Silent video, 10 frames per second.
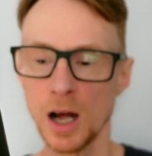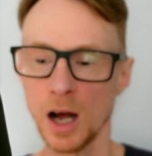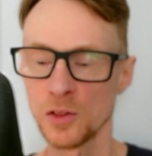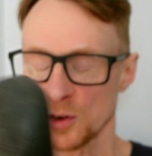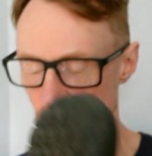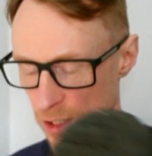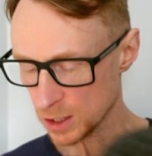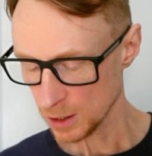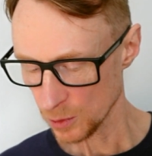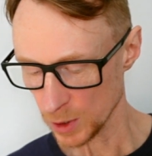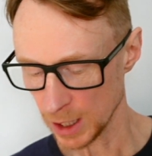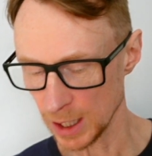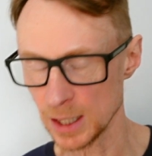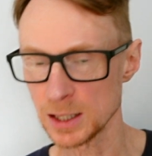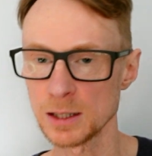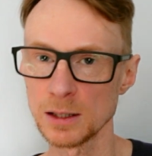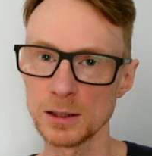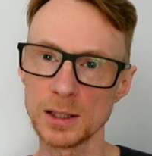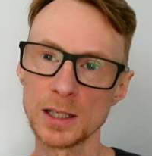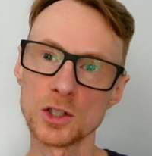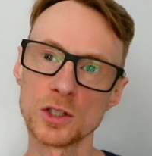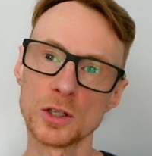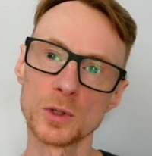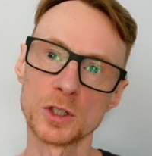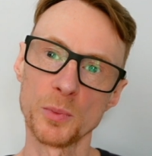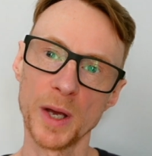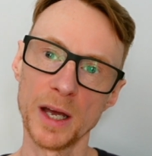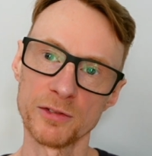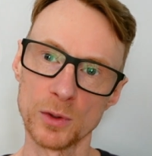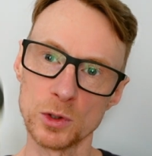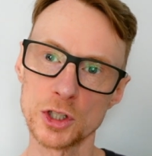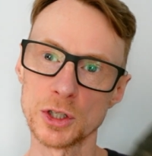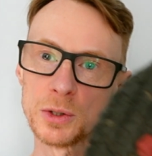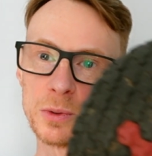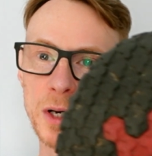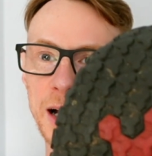And the reason I would class these two as a barefoot shoe